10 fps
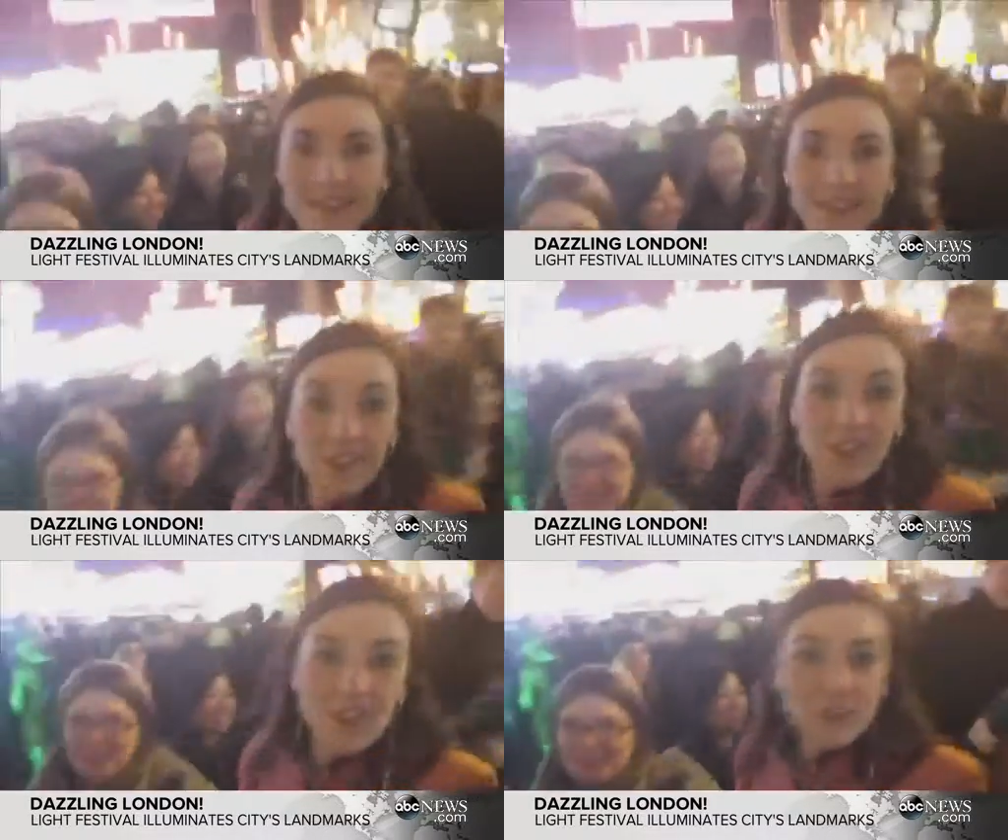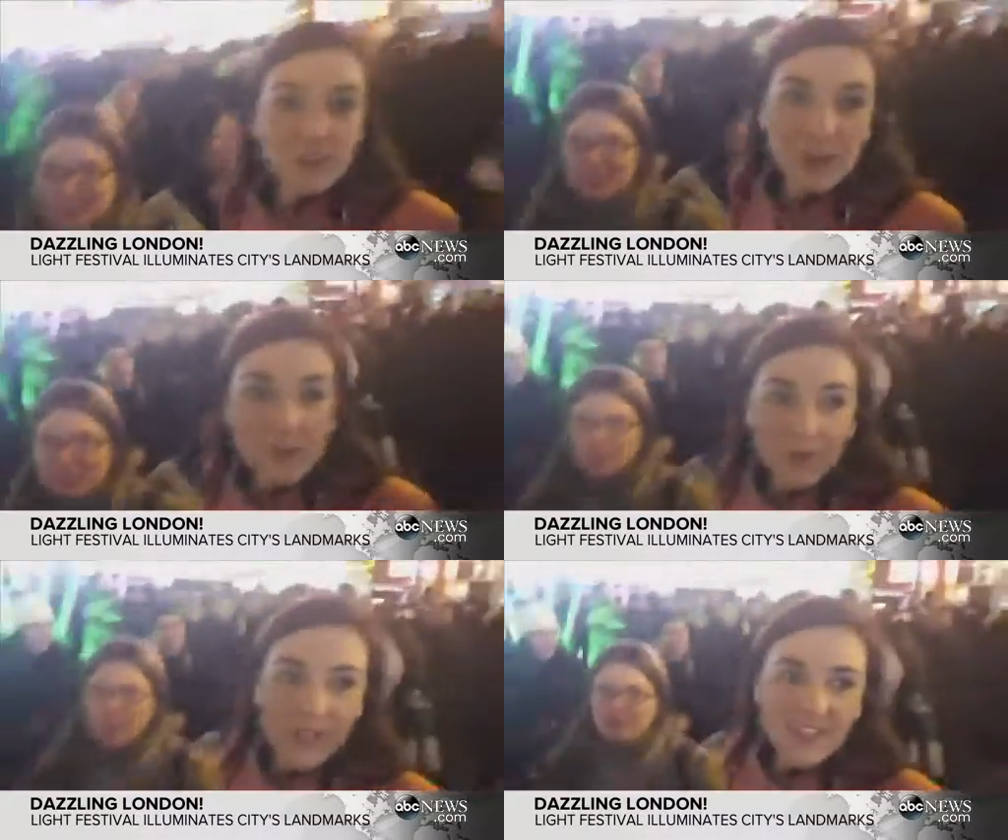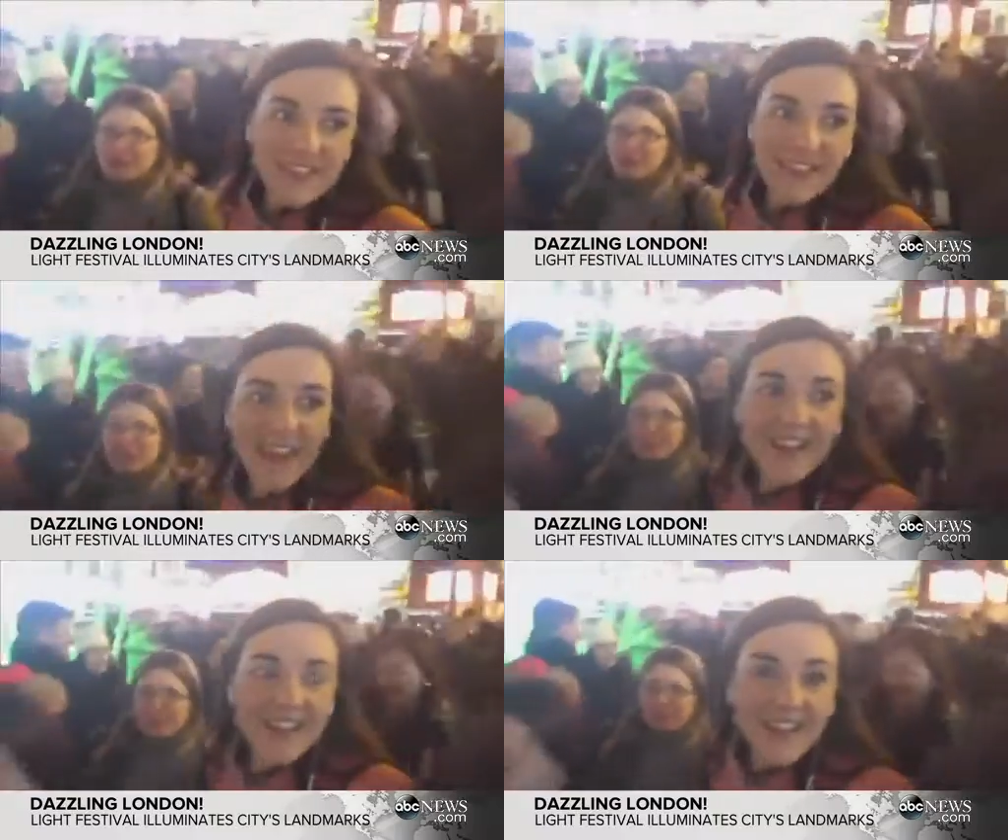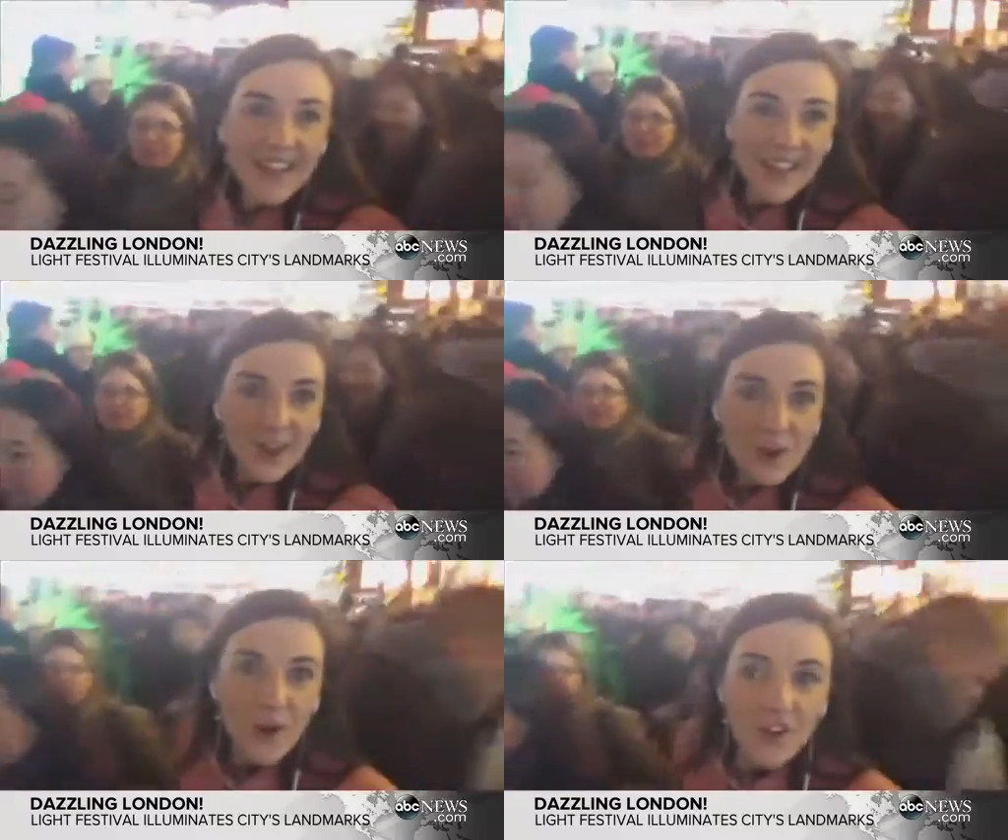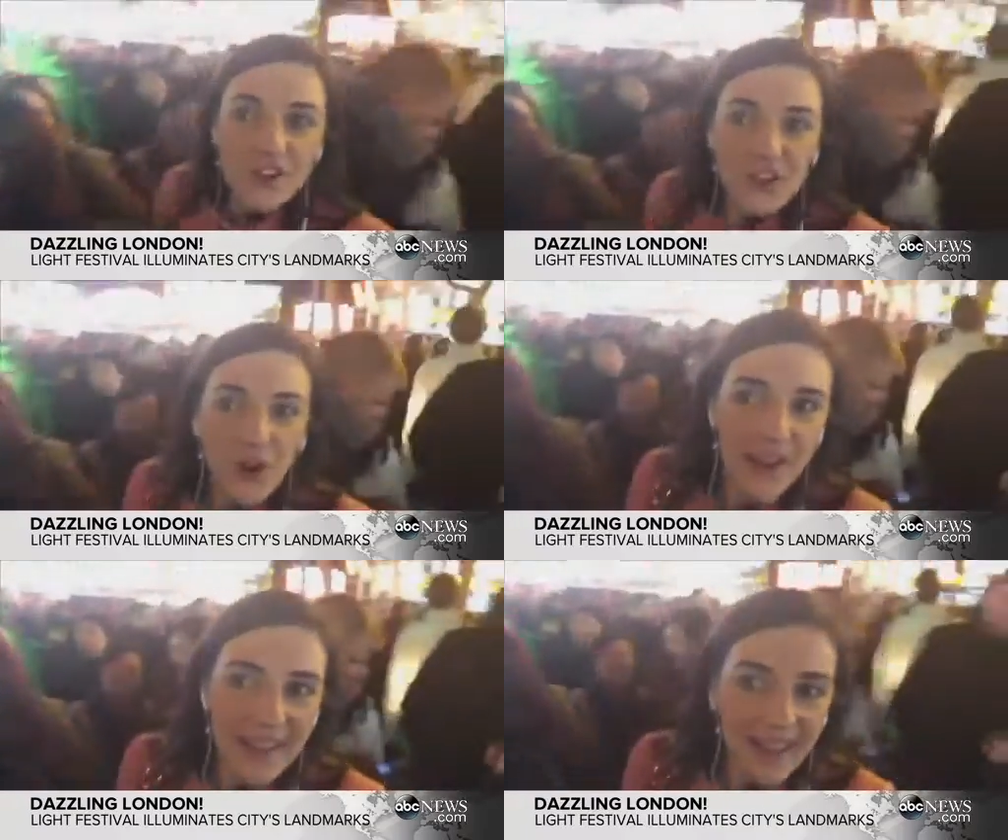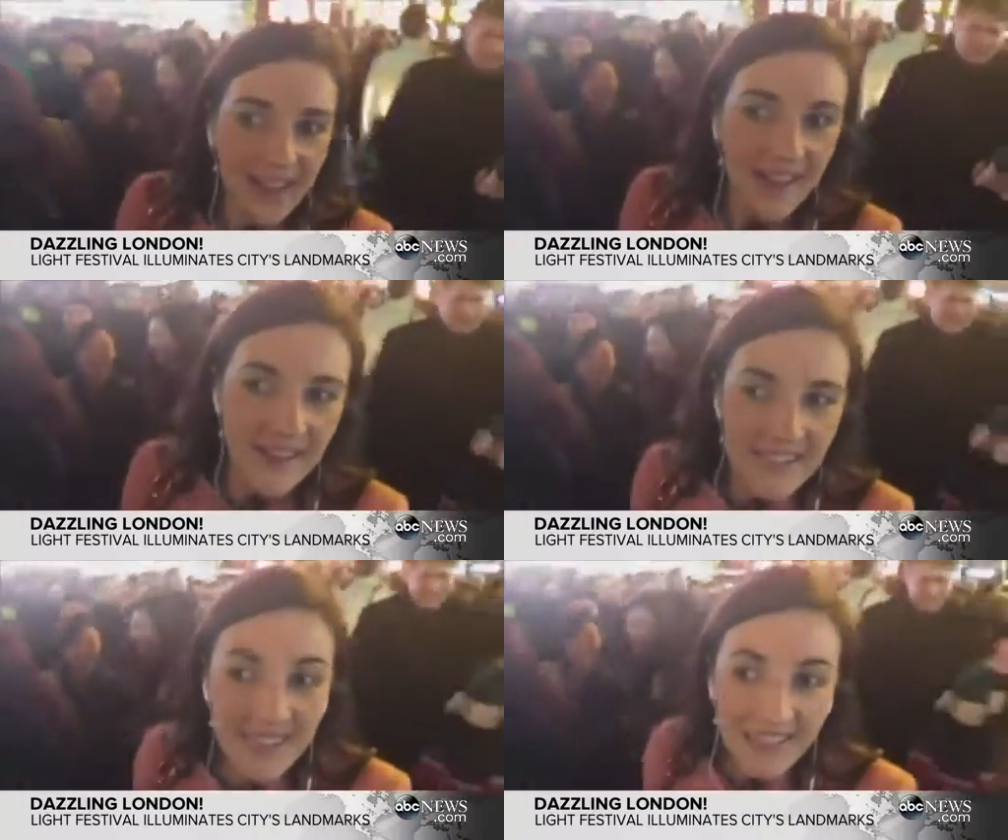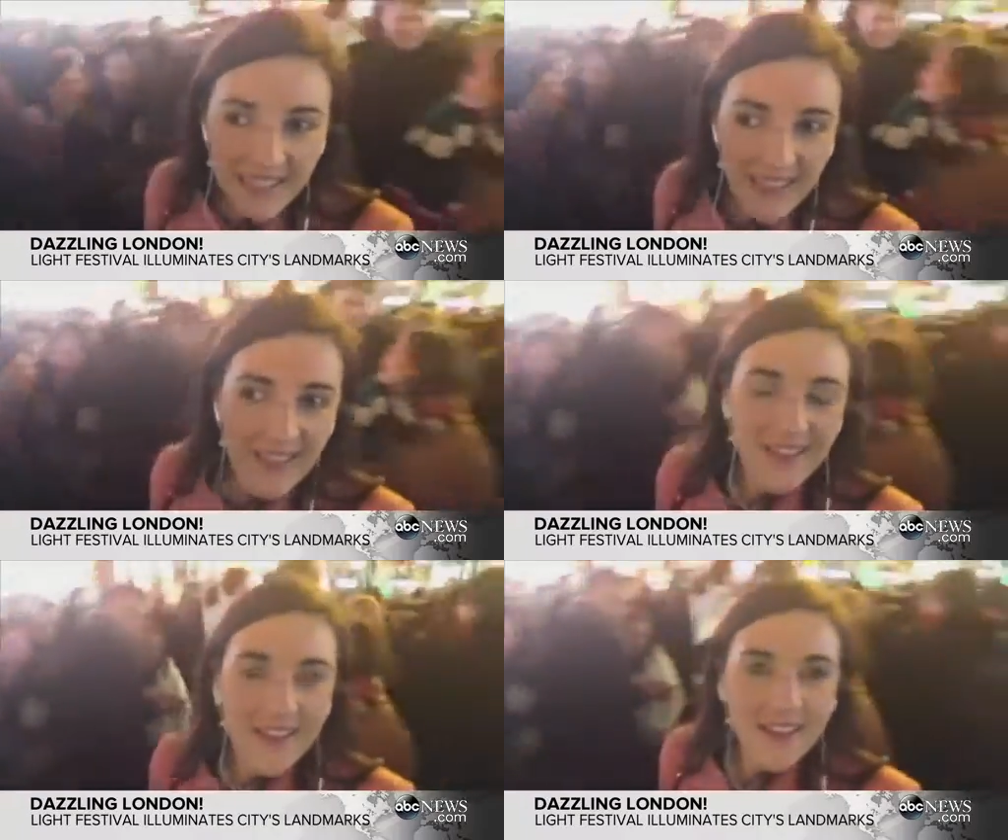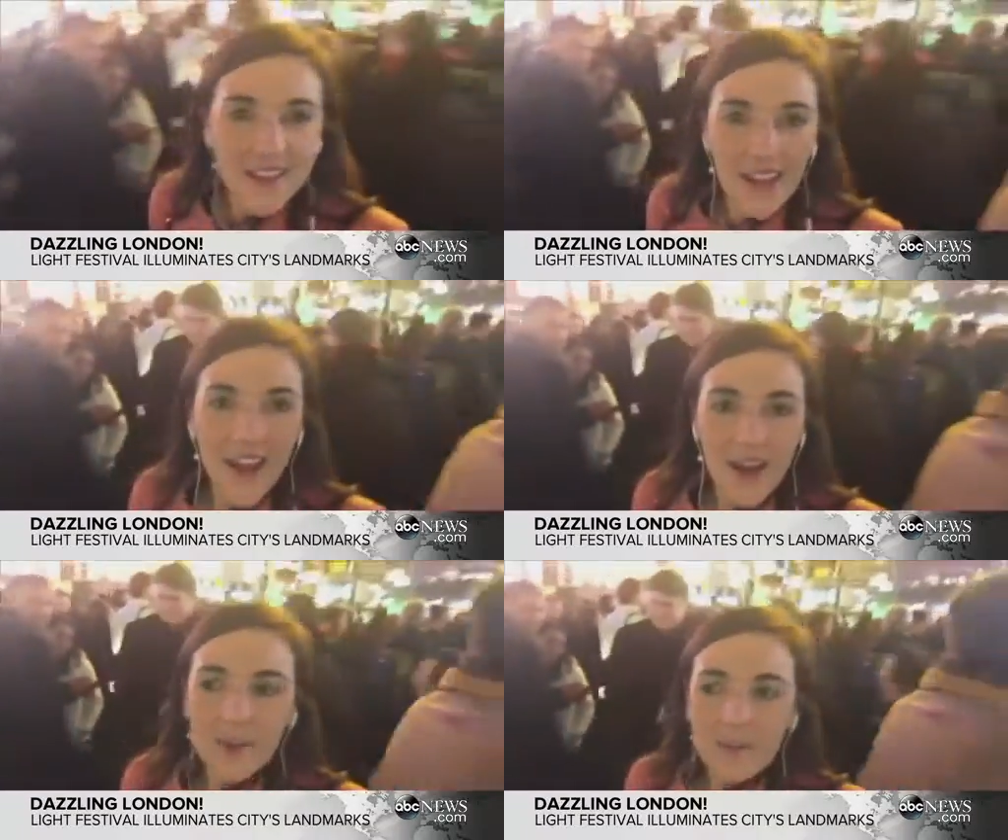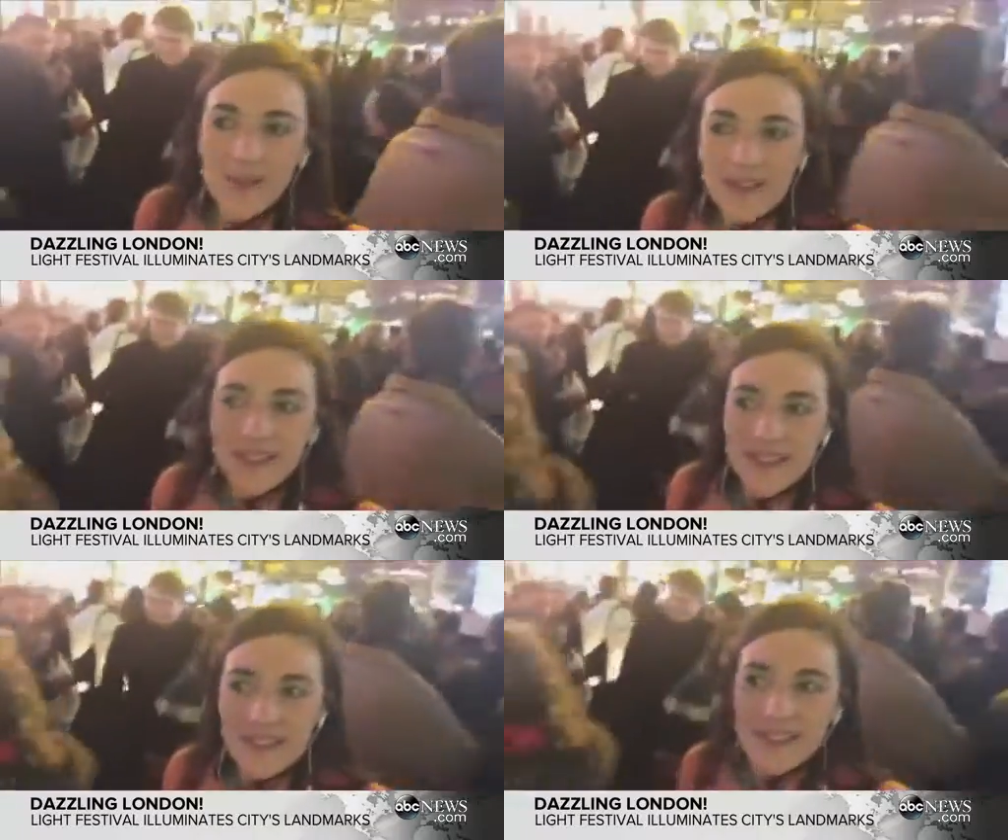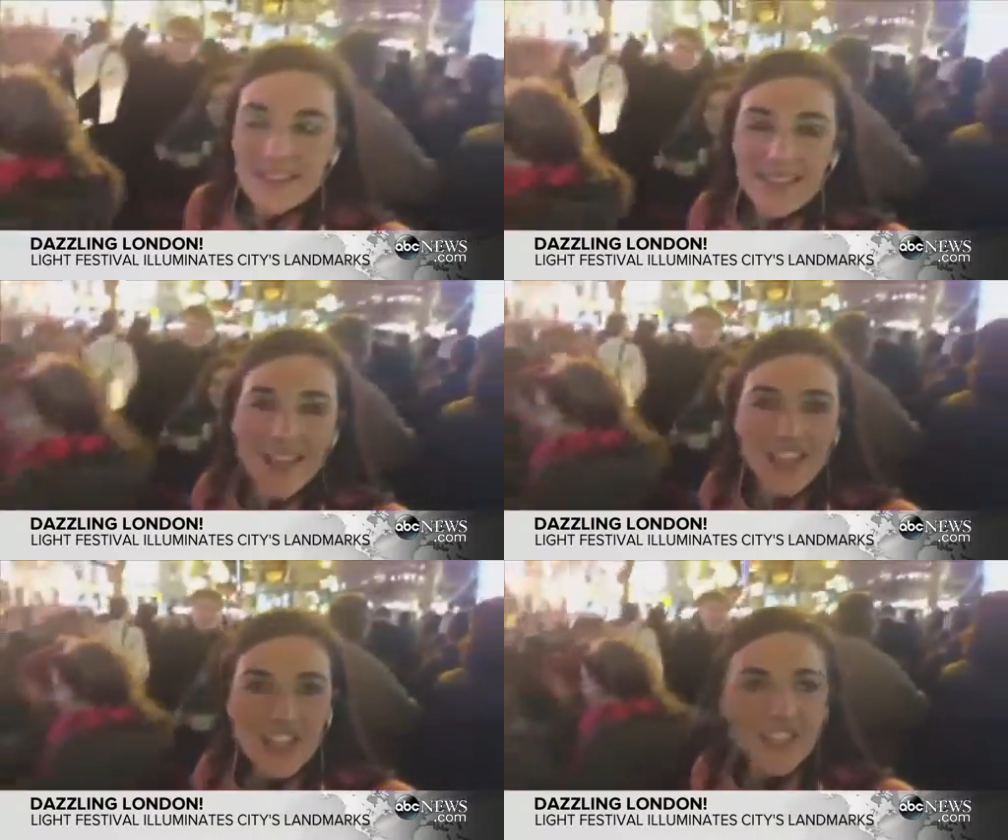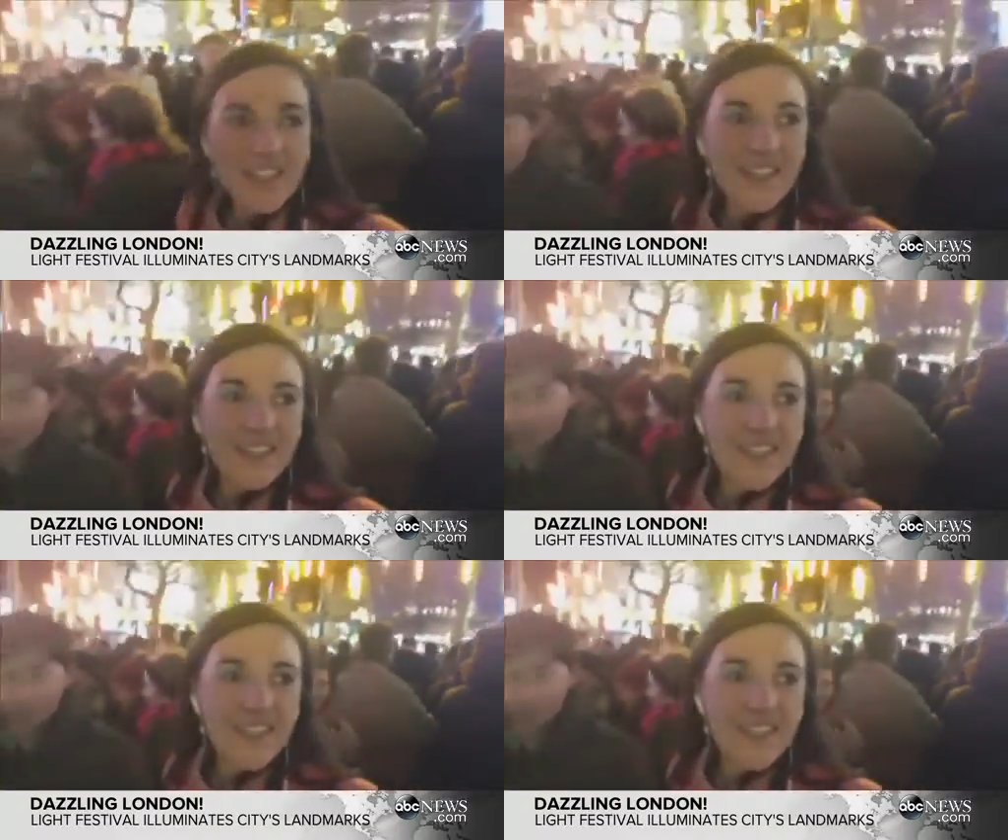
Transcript: There are lots of people here tonight who are enjoying, clearly, um, the installation.